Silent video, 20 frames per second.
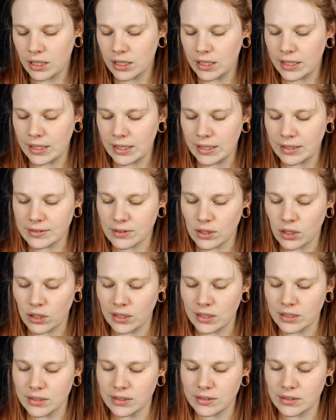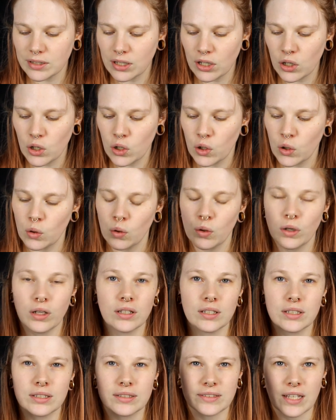It is also
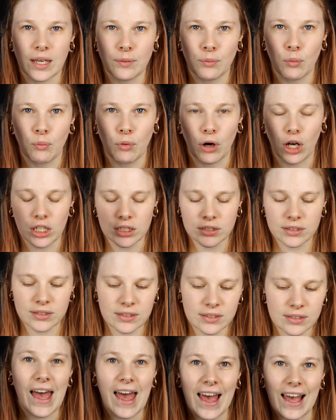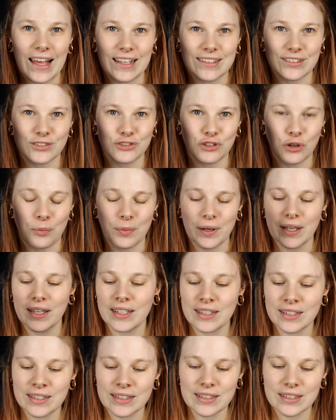Cyber Bronze,
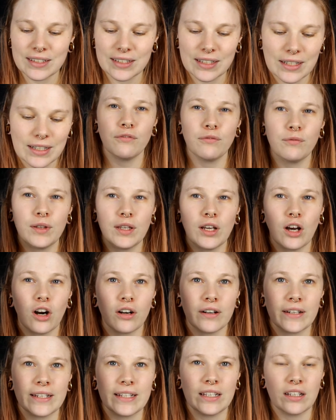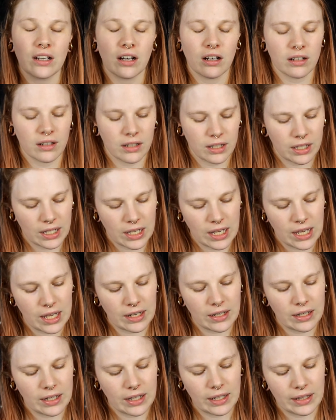Astro-Pink, V R-Neon,
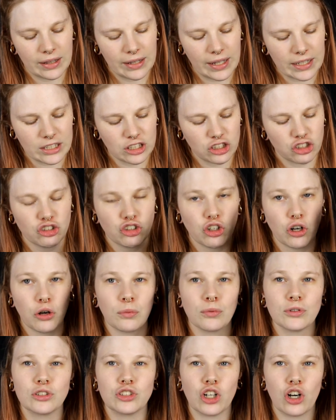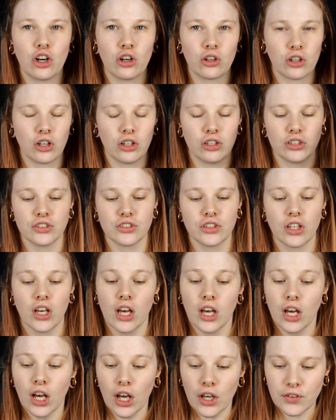and Electro-Turquoise.
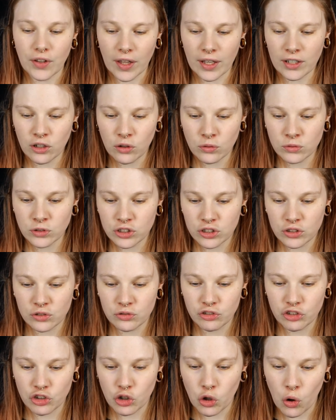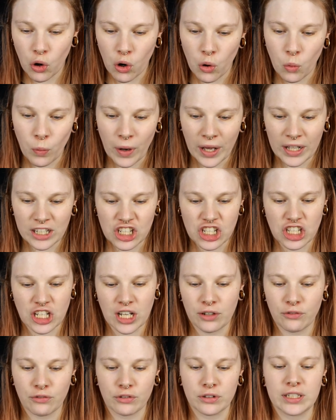So I'm going to draw one
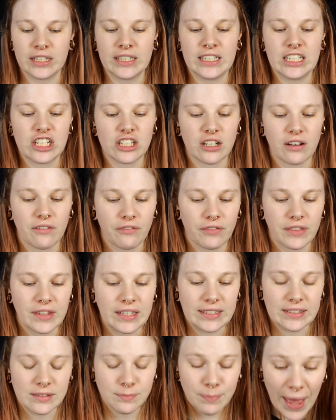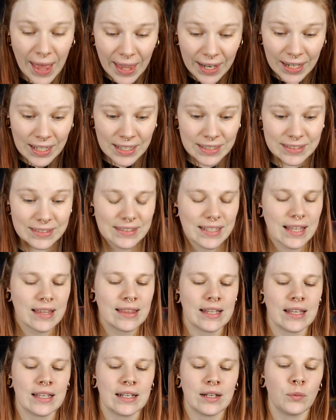shade from each of these palettes,
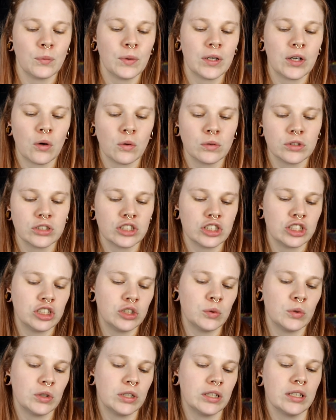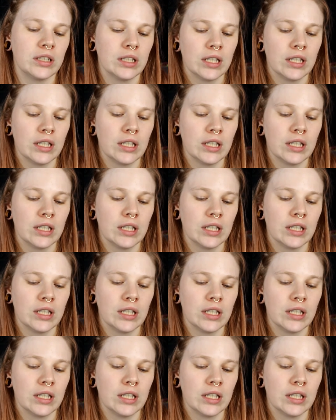and then we're going to...